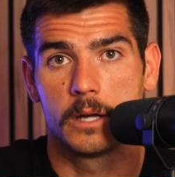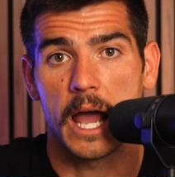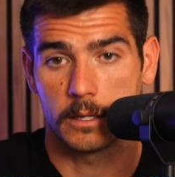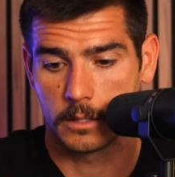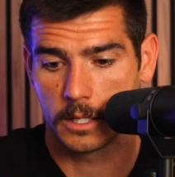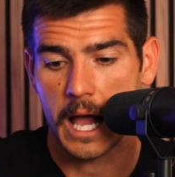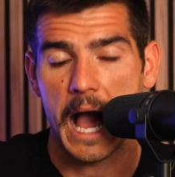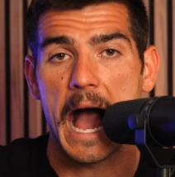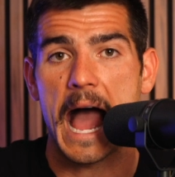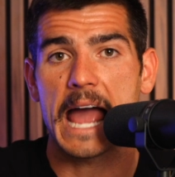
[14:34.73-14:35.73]
Hey,
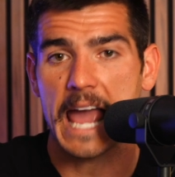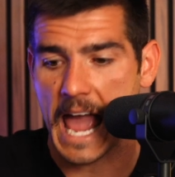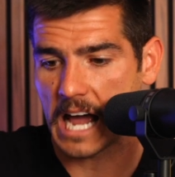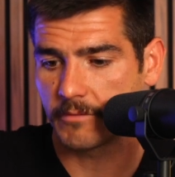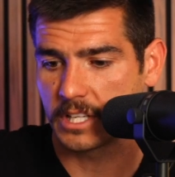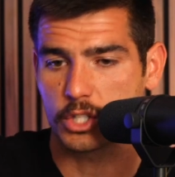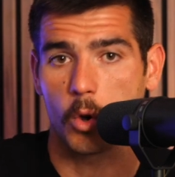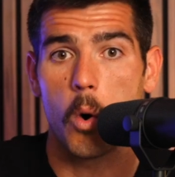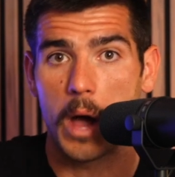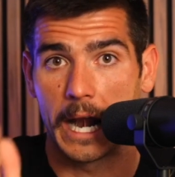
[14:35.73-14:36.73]
I have this
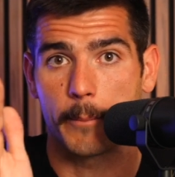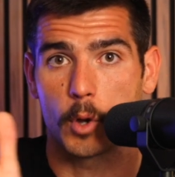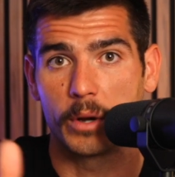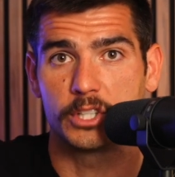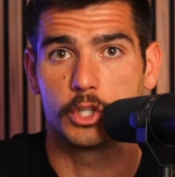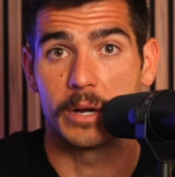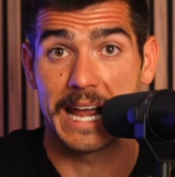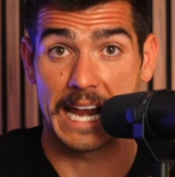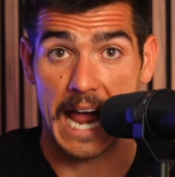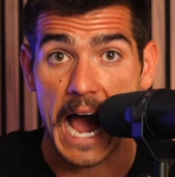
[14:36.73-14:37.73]
goal and I'm going to do it.
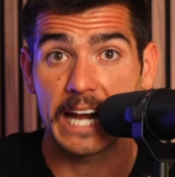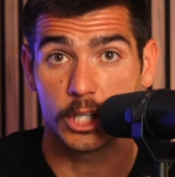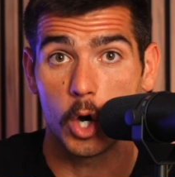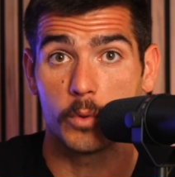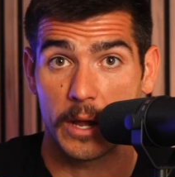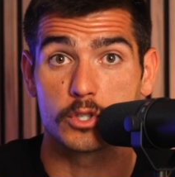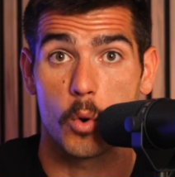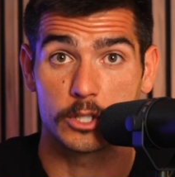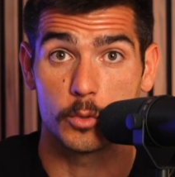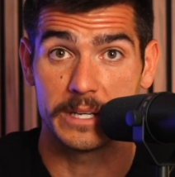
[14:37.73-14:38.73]
And I know there's
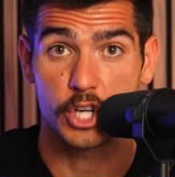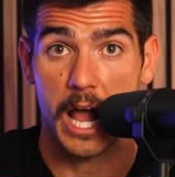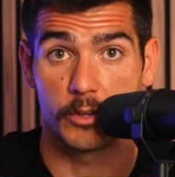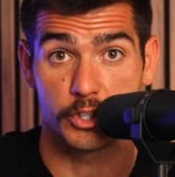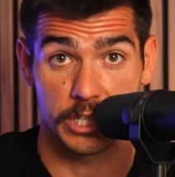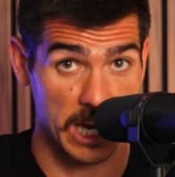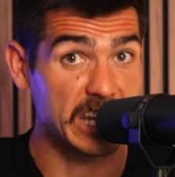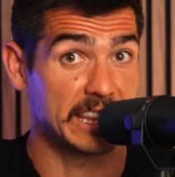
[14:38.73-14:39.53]
going to be challenges.